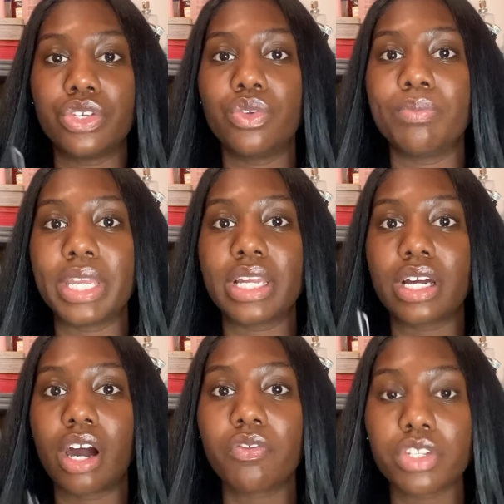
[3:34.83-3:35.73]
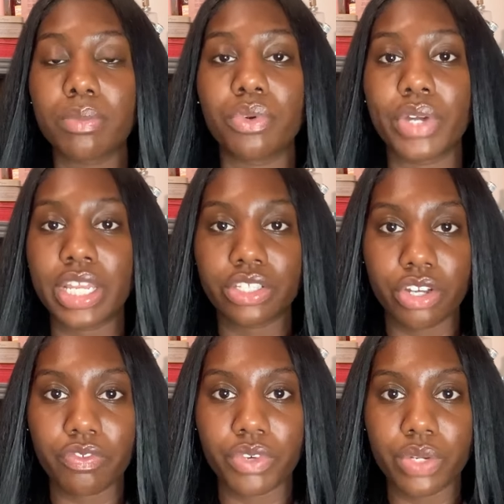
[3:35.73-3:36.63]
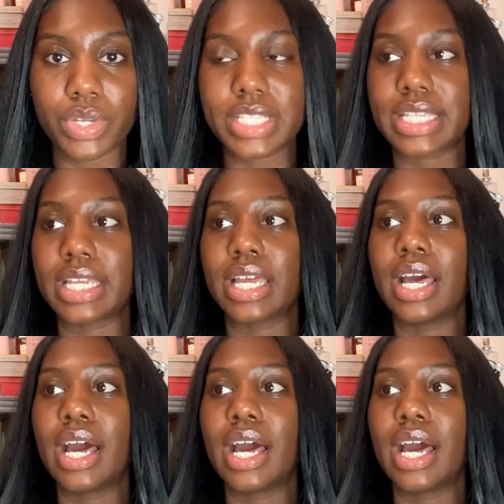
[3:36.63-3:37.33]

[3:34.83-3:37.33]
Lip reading: you being comfortable in your frequency.